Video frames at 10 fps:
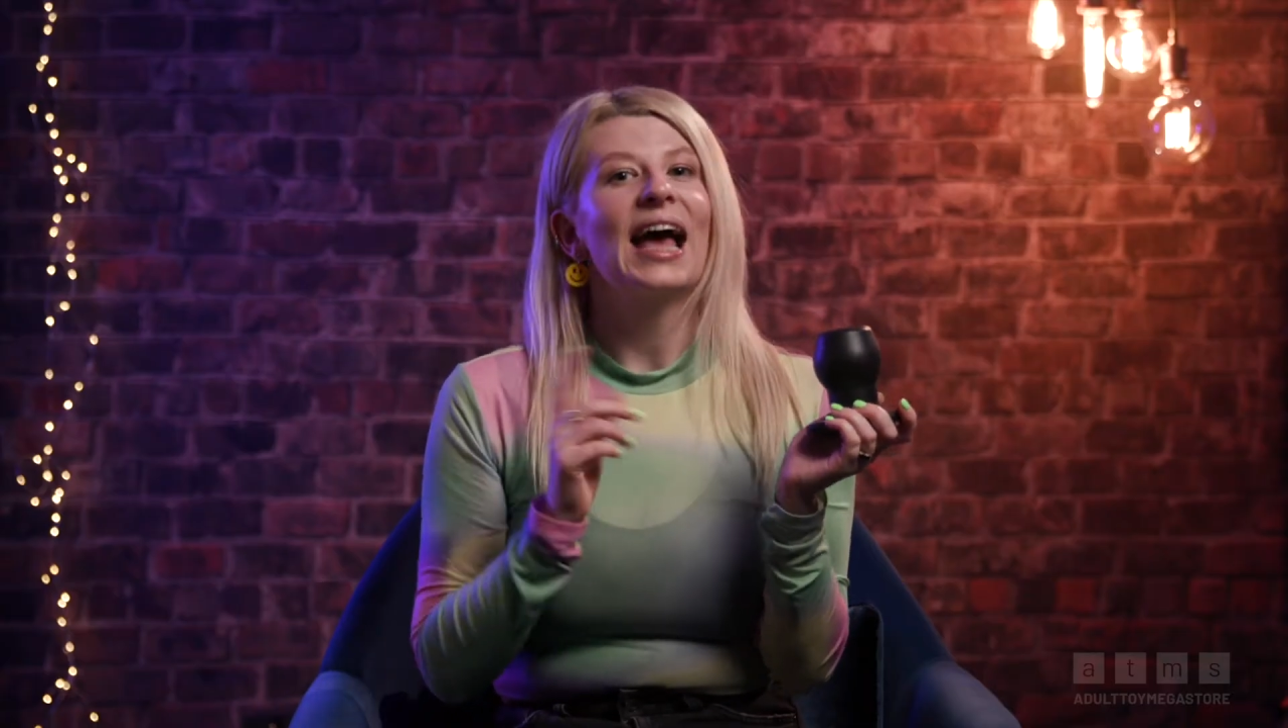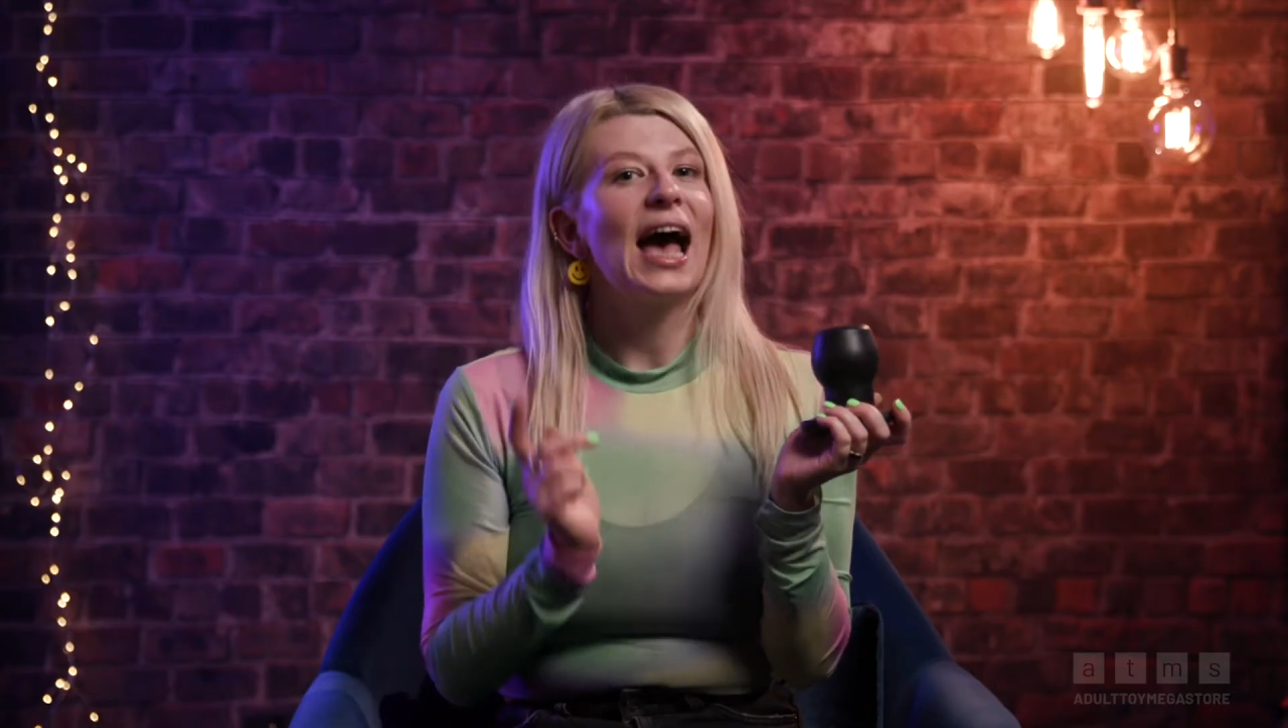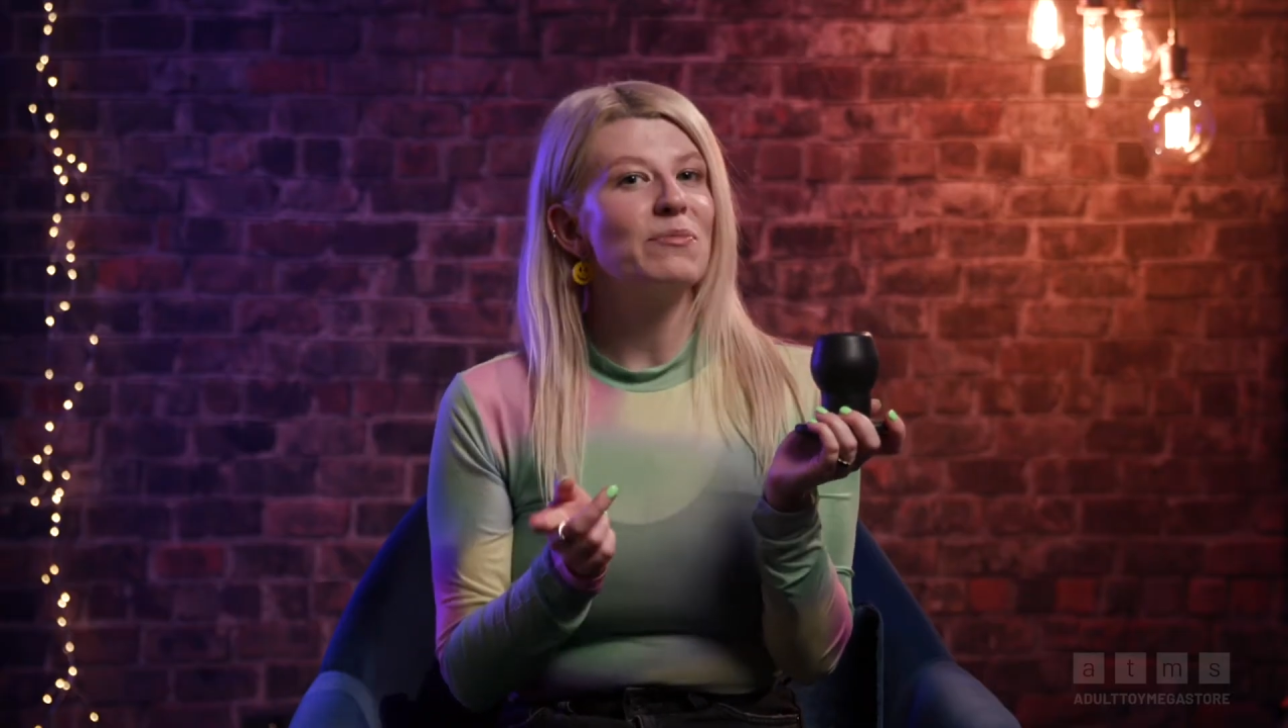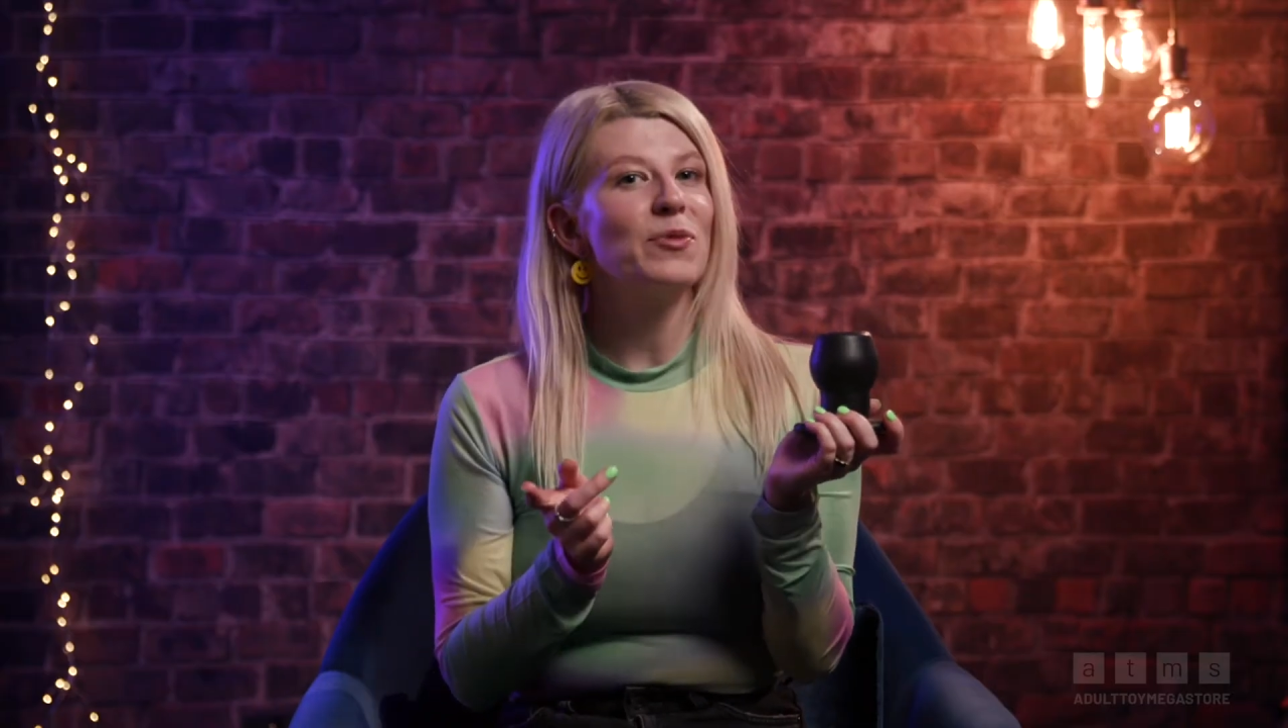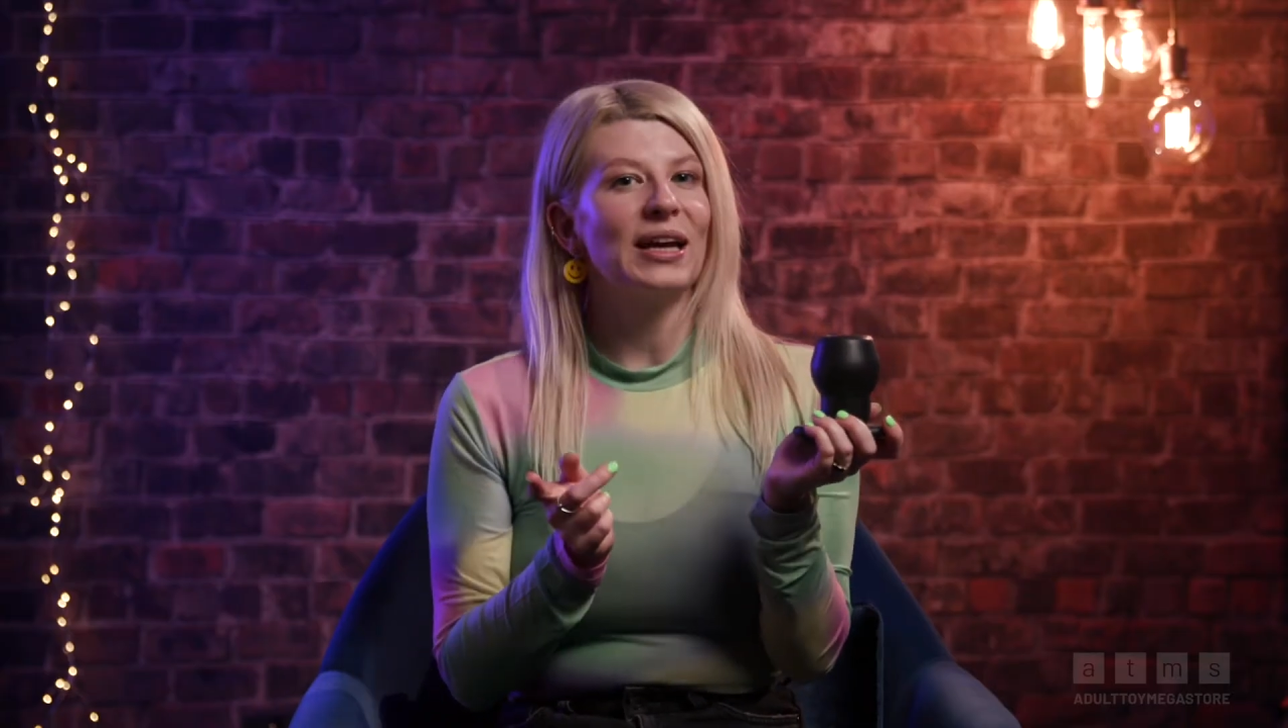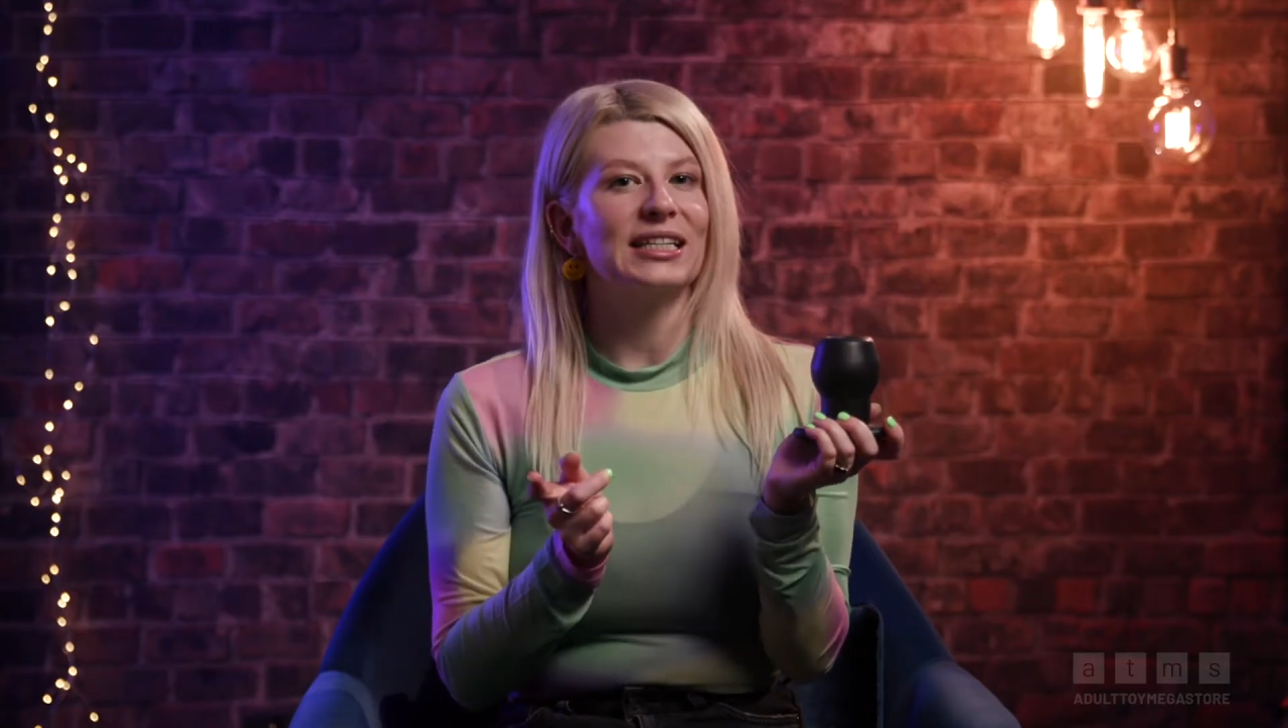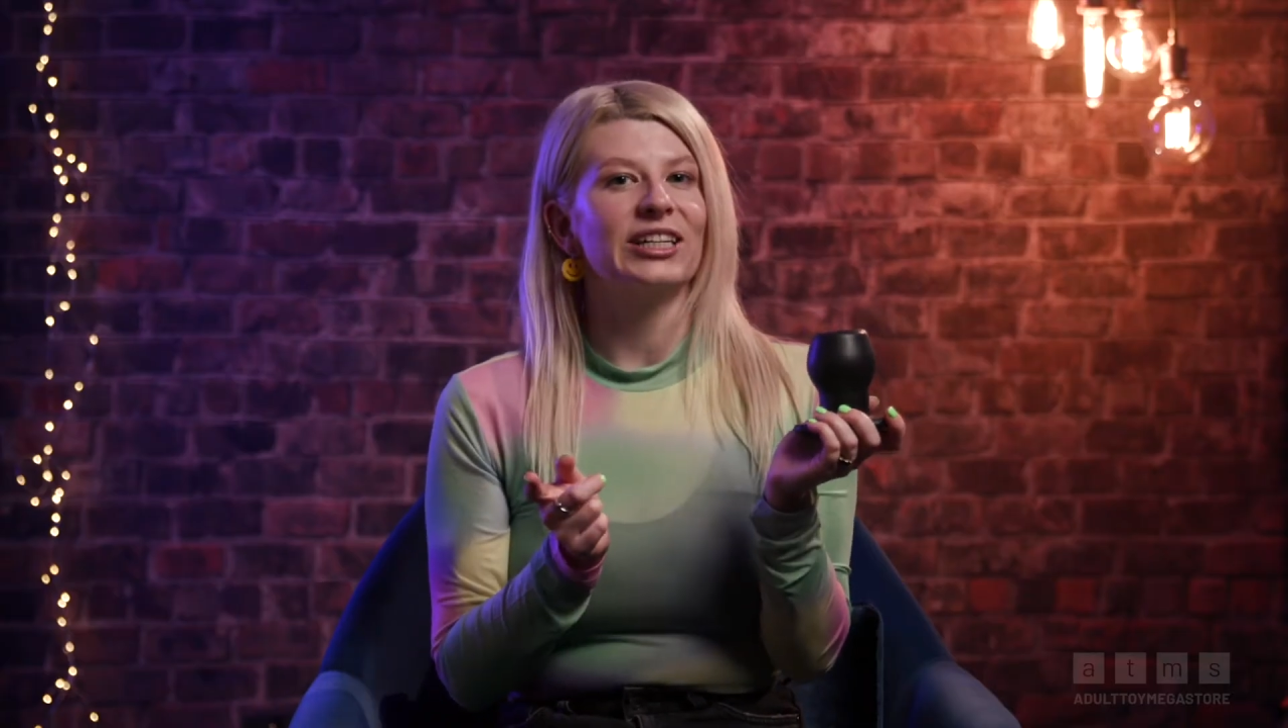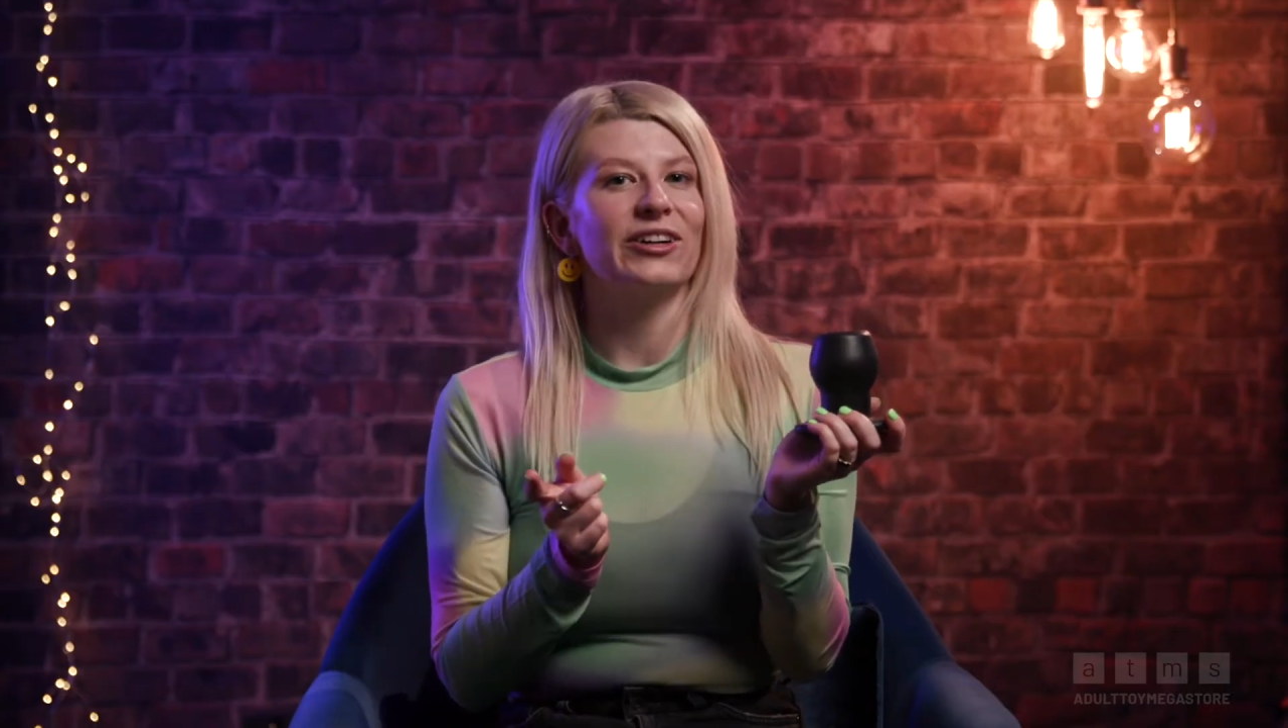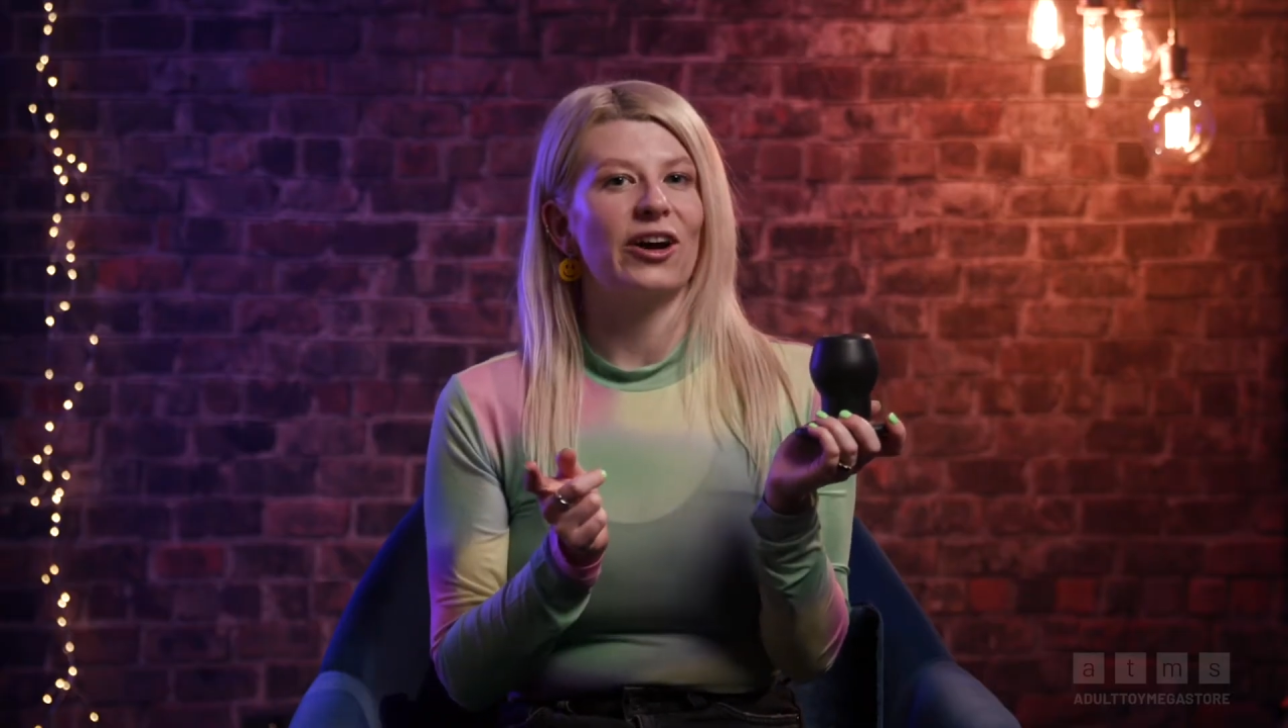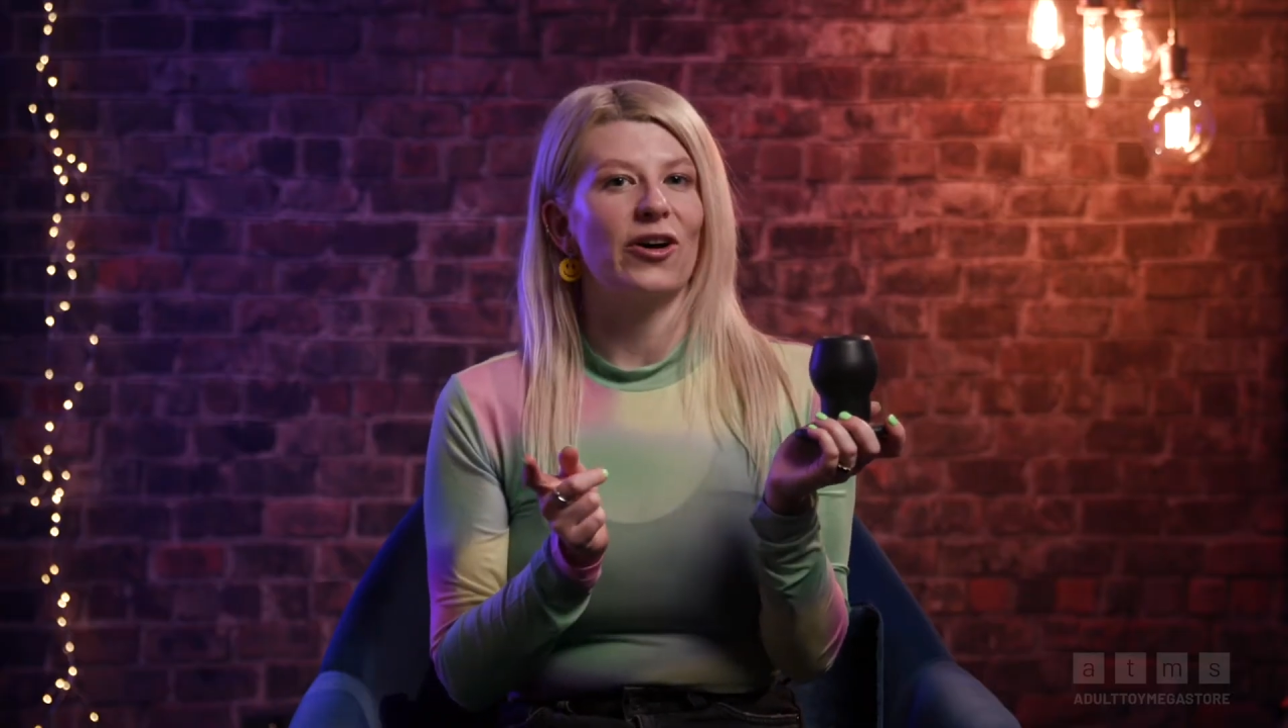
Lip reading: harbour bacteria